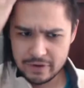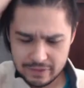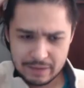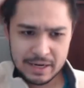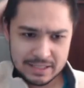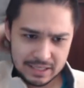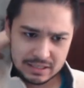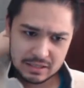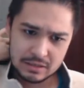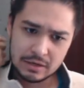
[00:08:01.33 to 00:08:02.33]
if that makes
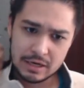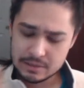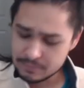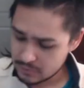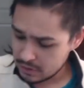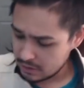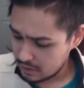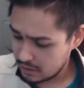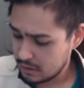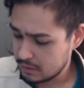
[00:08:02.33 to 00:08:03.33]
sense to you guys.
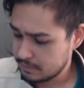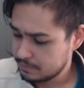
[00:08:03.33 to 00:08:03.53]
But